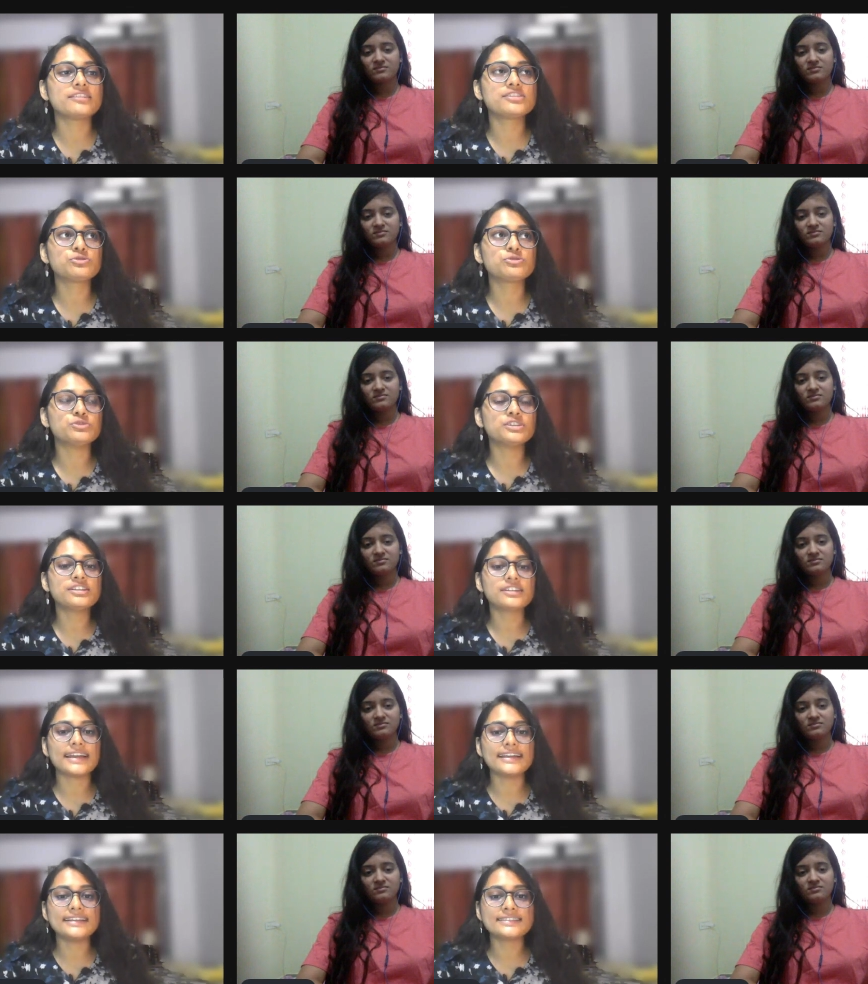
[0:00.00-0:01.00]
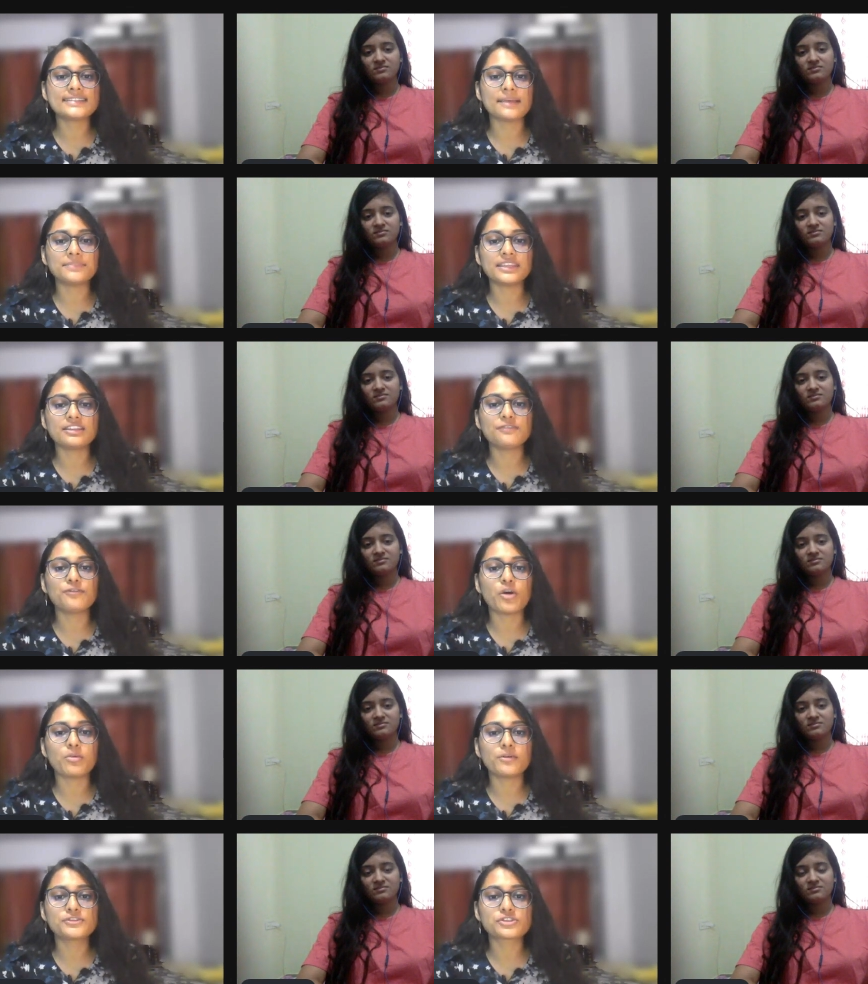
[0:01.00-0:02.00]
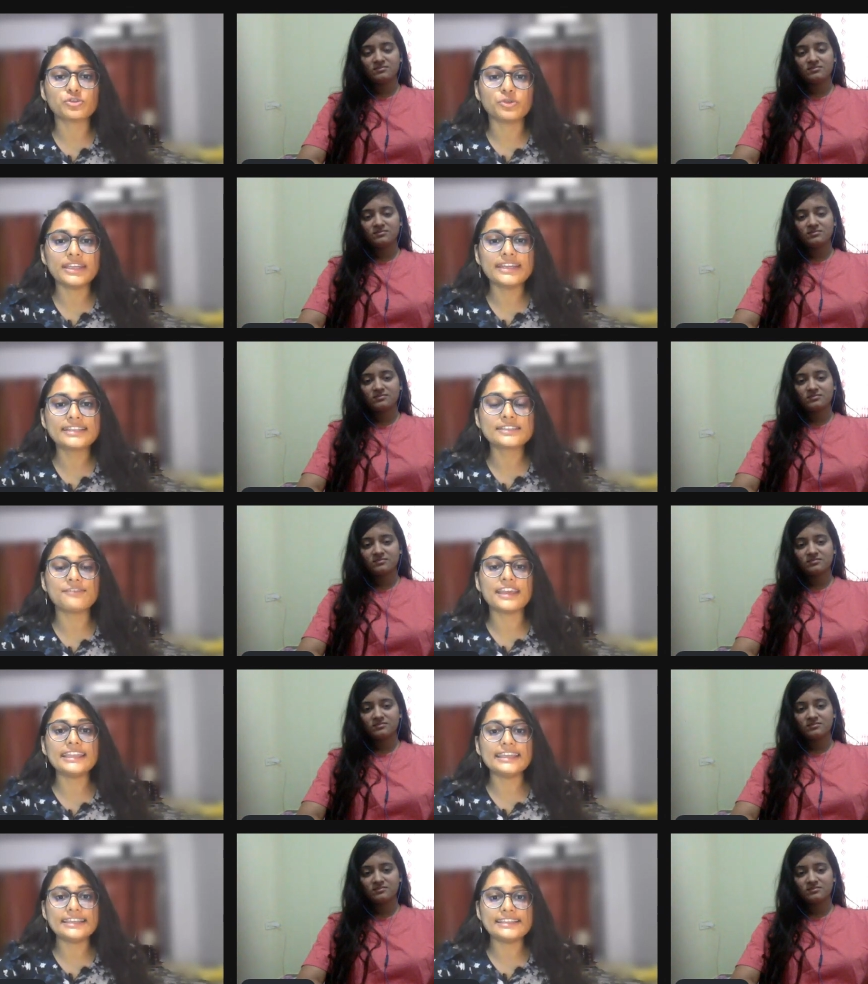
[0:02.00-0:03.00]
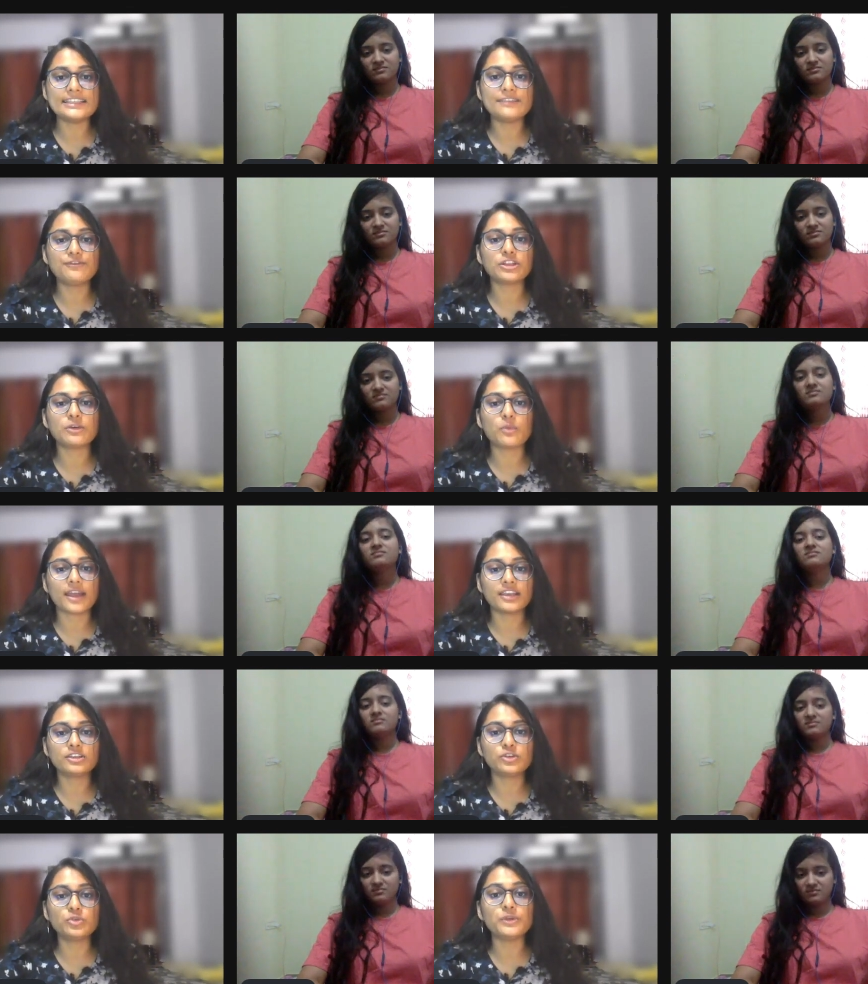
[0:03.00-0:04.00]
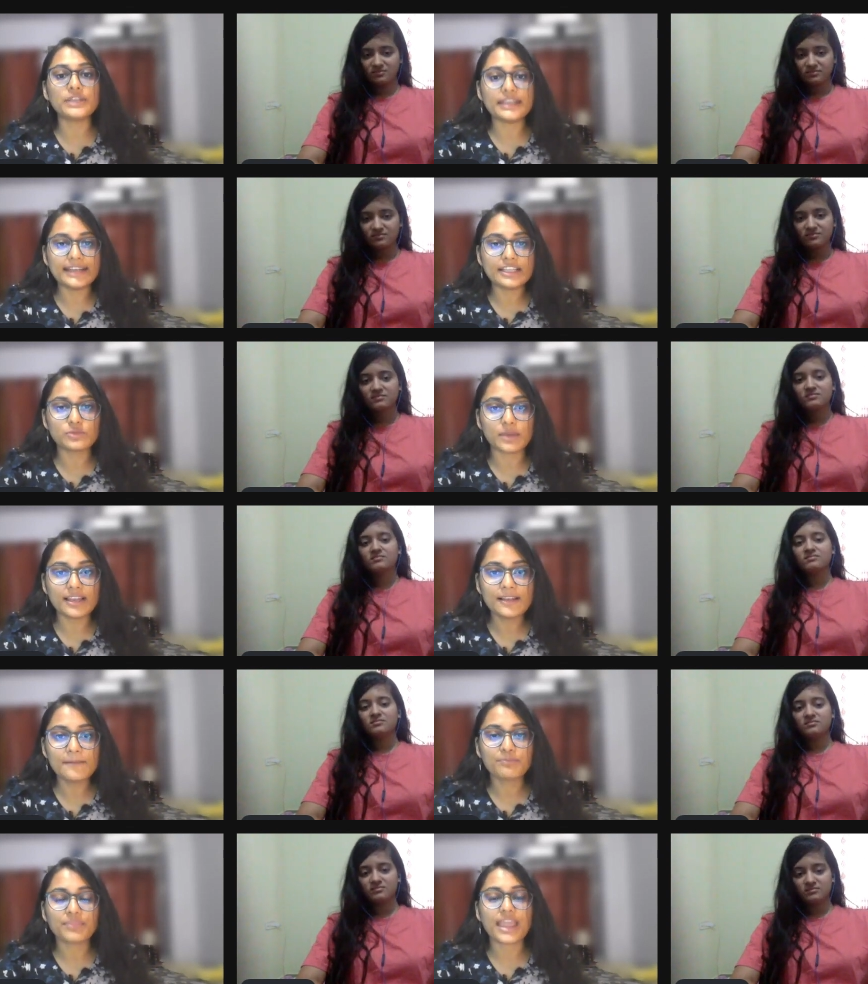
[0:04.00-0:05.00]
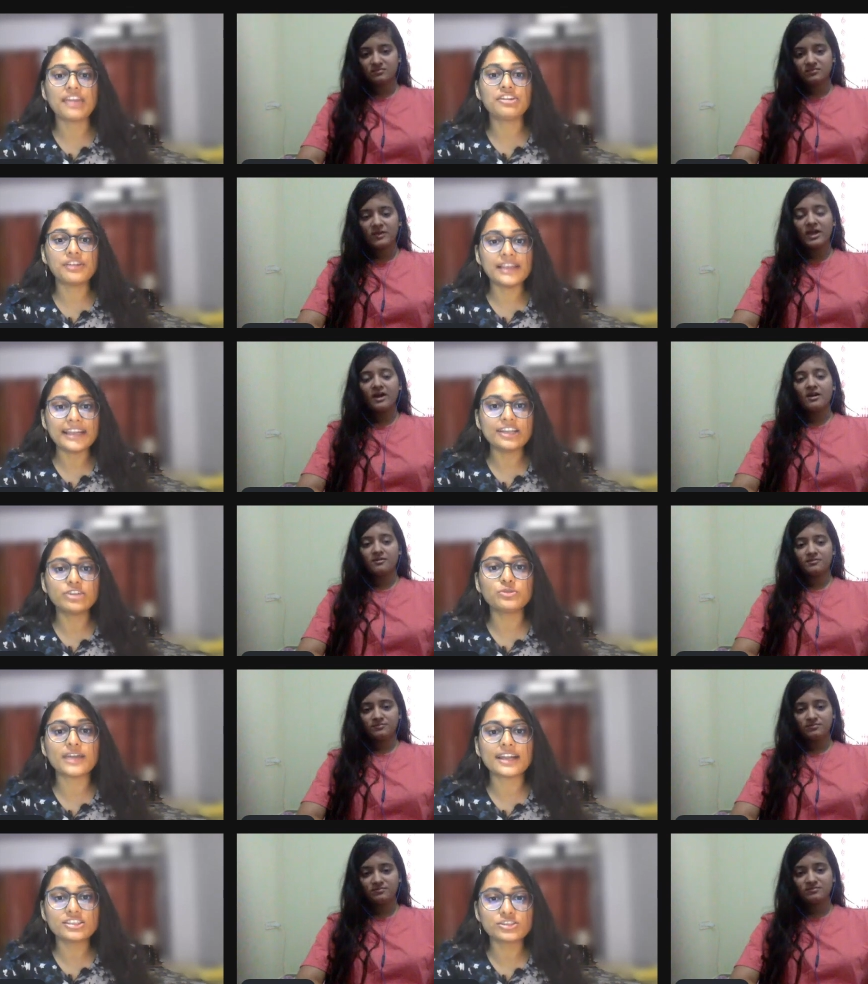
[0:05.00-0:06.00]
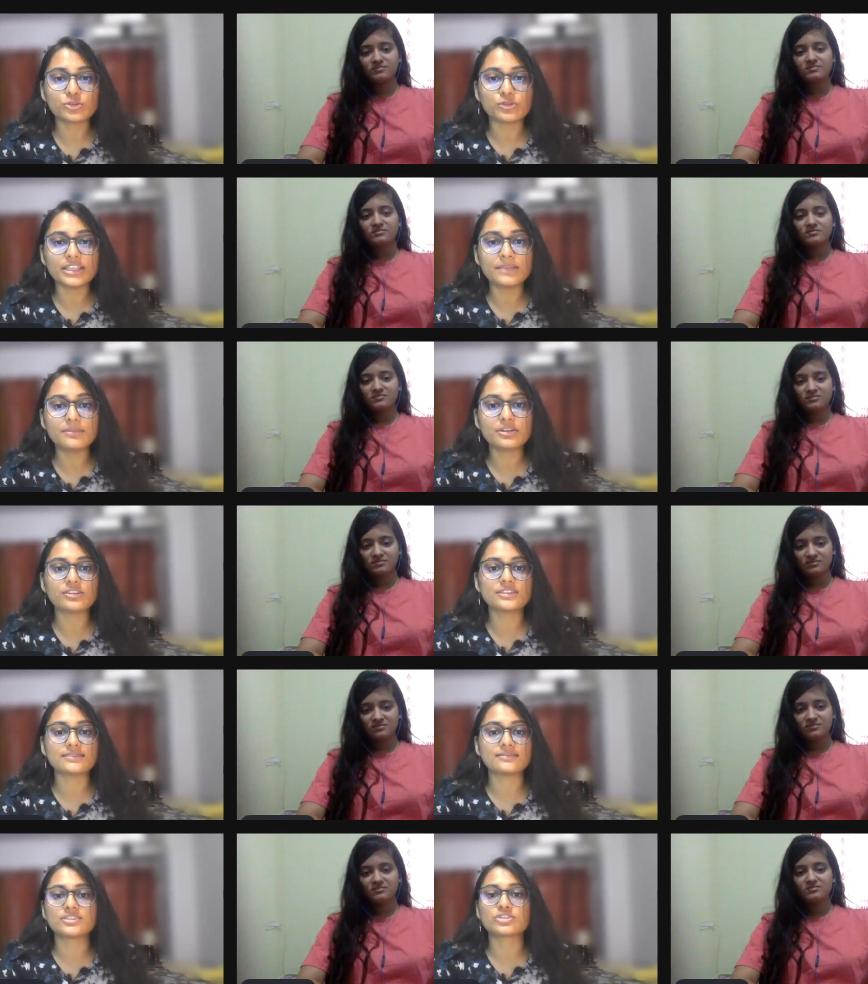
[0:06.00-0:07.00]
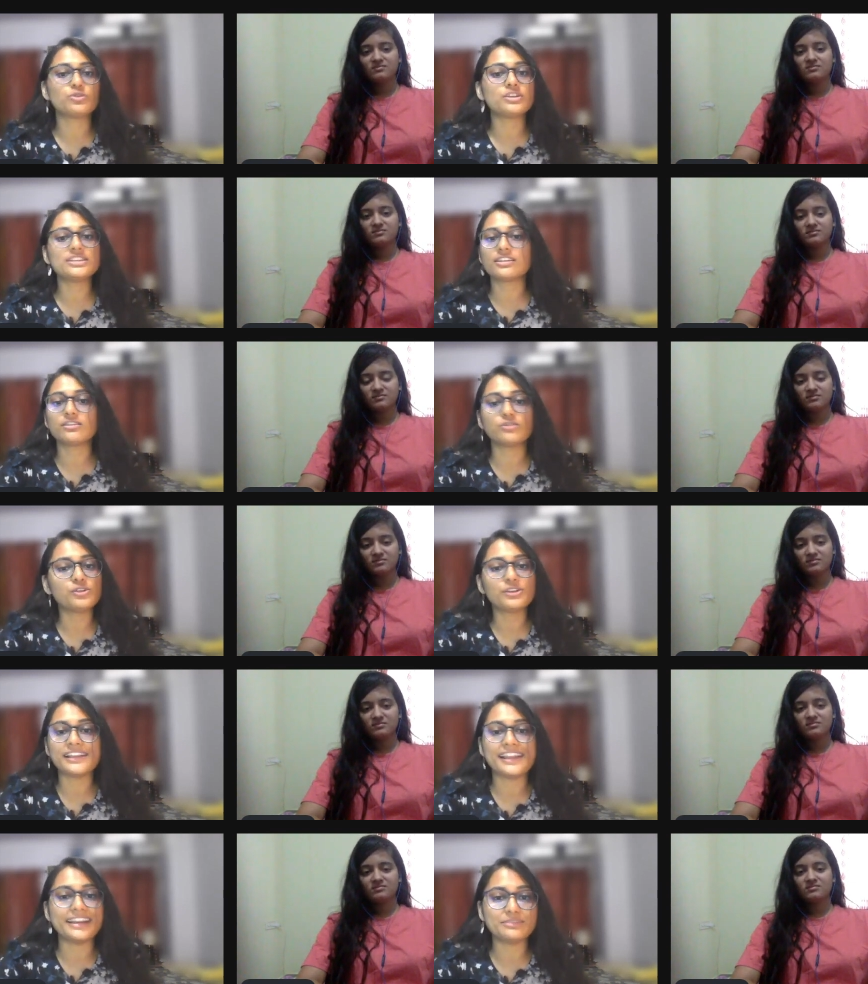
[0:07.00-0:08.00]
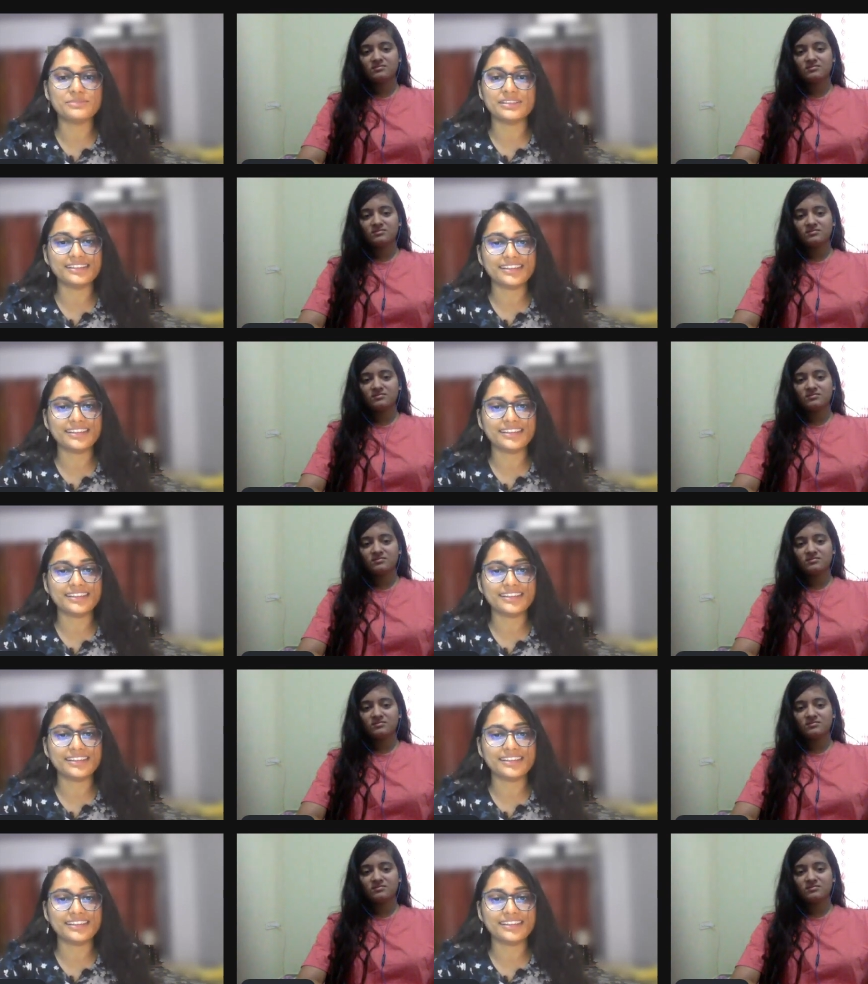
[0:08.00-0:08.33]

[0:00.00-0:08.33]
Speaker 1: the student writes something in the form of story it's very easy for the one to read as well and relate yeah. to that story because stories are not relatable